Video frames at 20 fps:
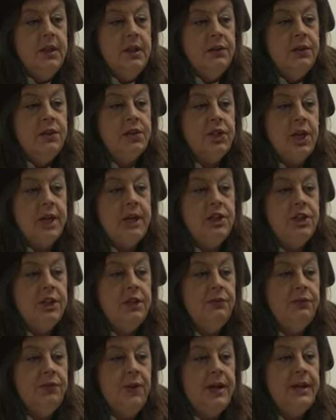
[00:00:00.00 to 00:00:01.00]
The
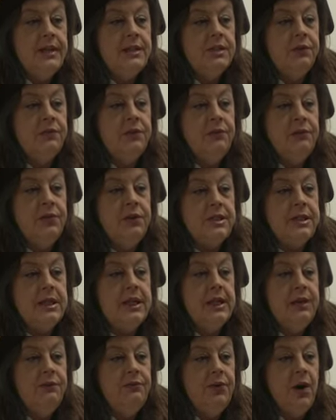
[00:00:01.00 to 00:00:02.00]
changing face of the
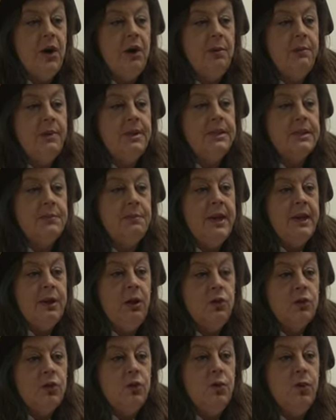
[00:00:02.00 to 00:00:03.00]
physical environment may
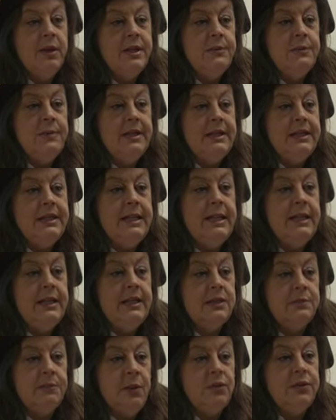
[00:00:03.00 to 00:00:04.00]
not always be seen
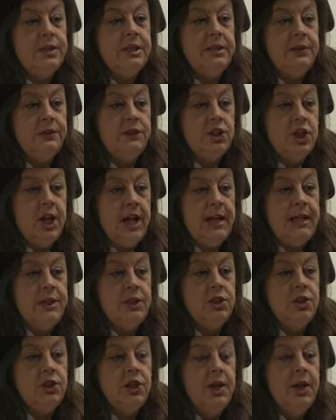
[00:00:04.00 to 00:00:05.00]
as positive
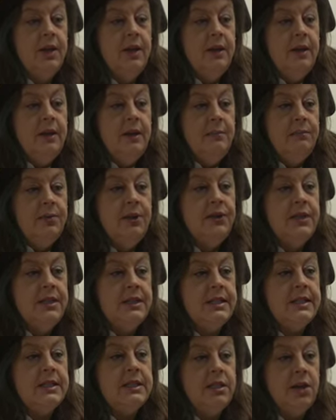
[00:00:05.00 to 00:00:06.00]
change, but
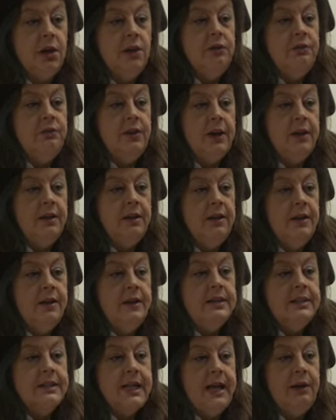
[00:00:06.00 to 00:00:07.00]
this is Dover,
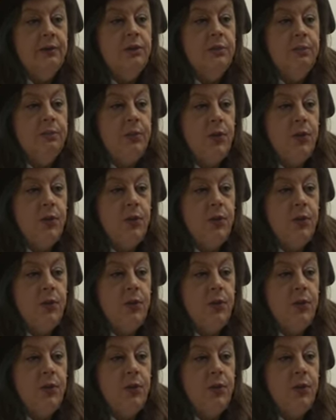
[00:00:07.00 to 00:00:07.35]
town and